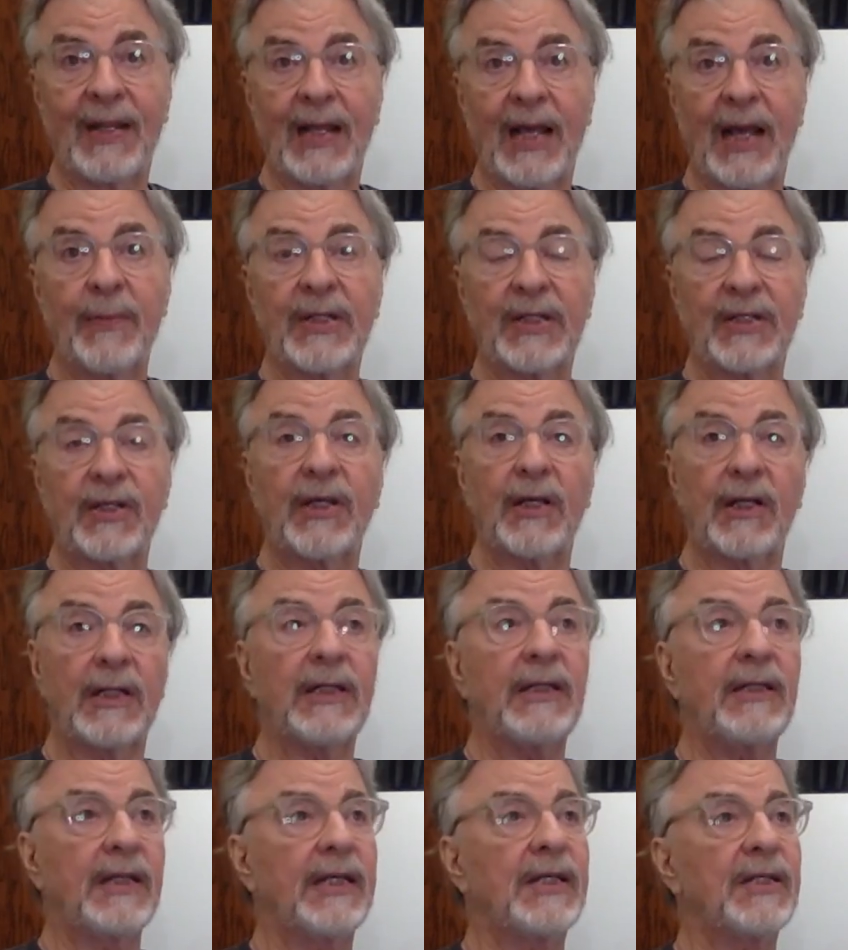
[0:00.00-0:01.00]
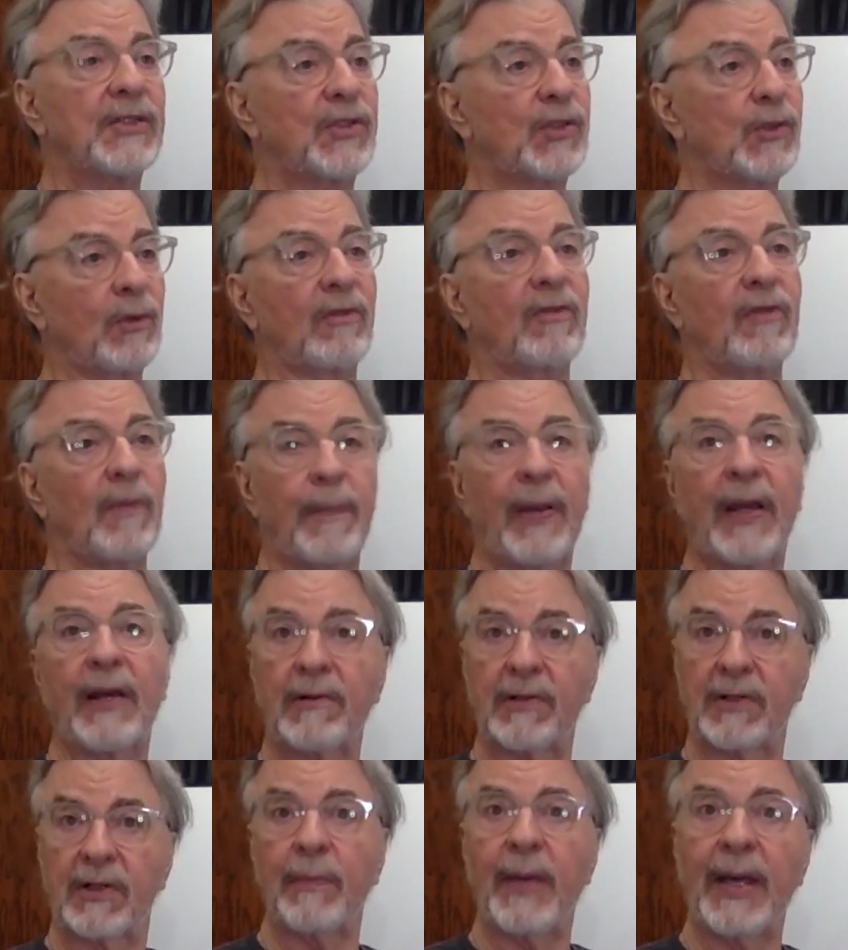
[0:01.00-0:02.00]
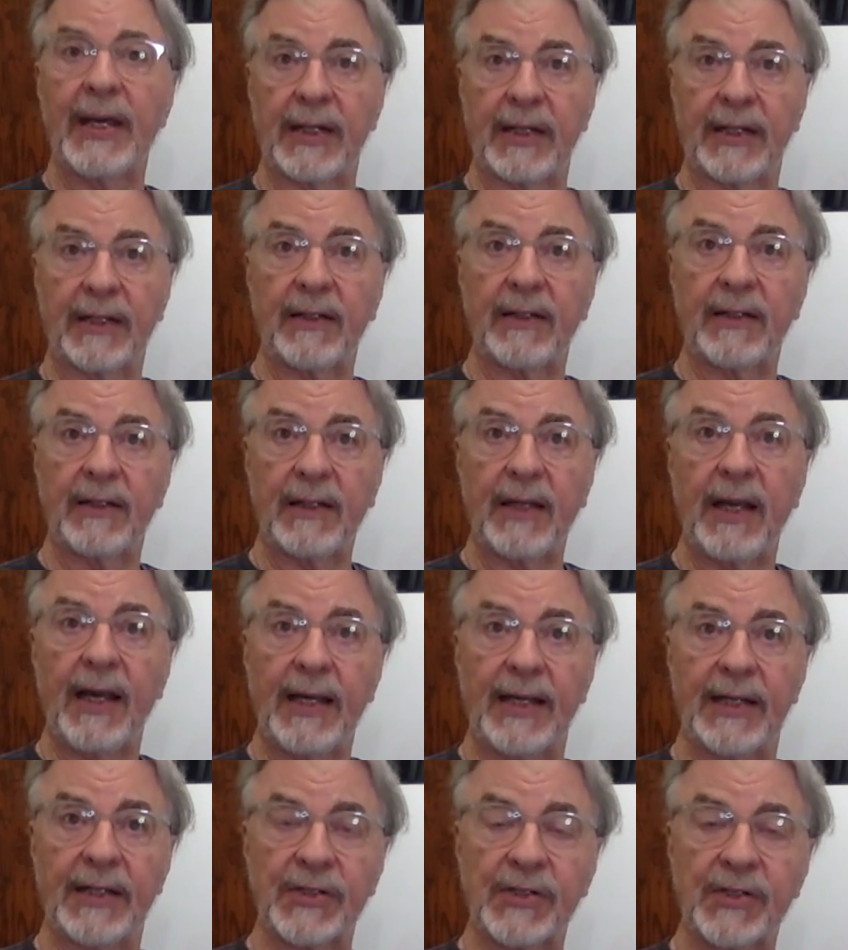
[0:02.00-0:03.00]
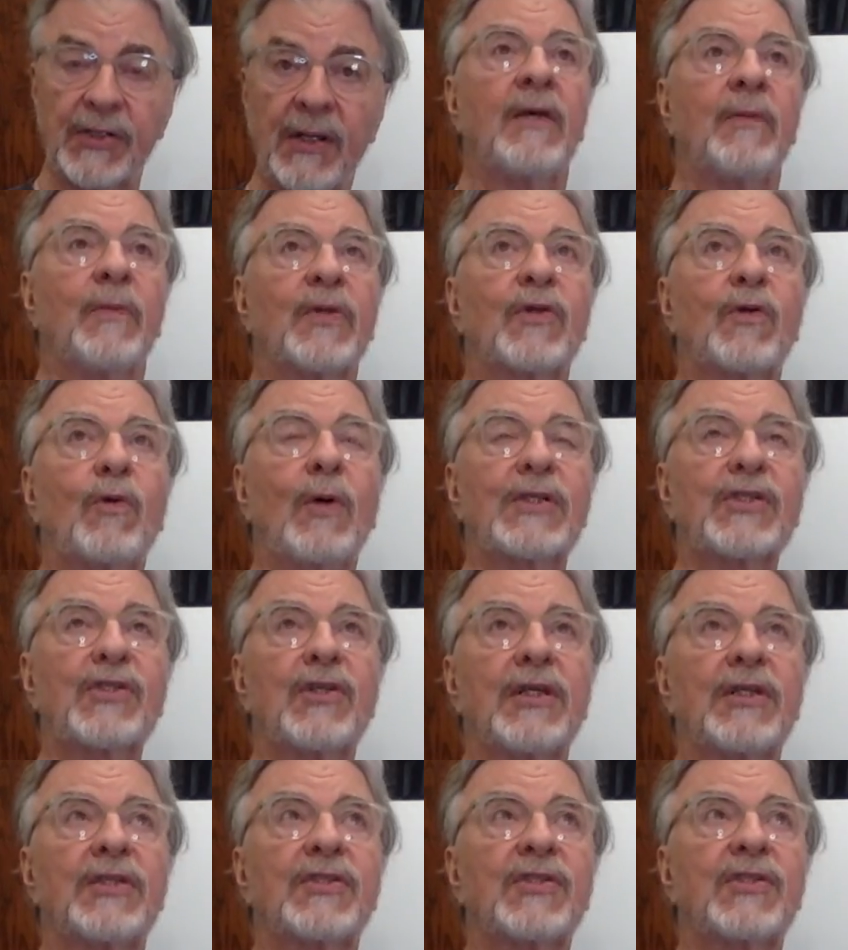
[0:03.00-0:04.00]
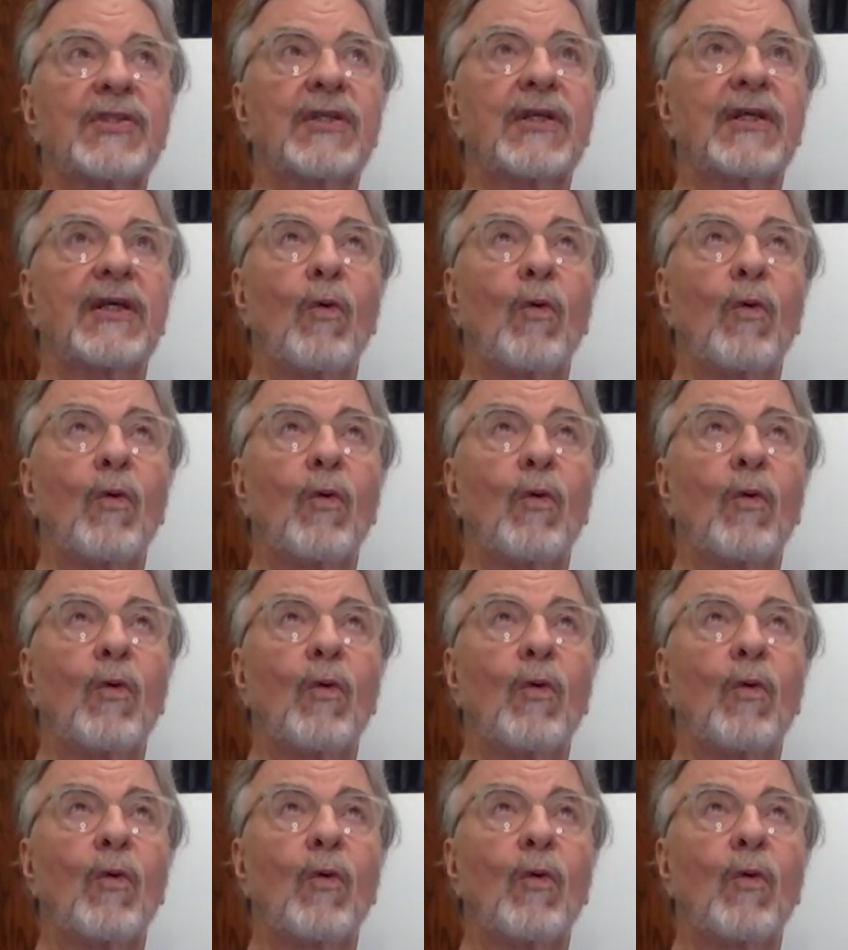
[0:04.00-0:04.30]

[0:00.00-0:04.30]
I mean, killing is sort of the paradigmatic case, but the question is,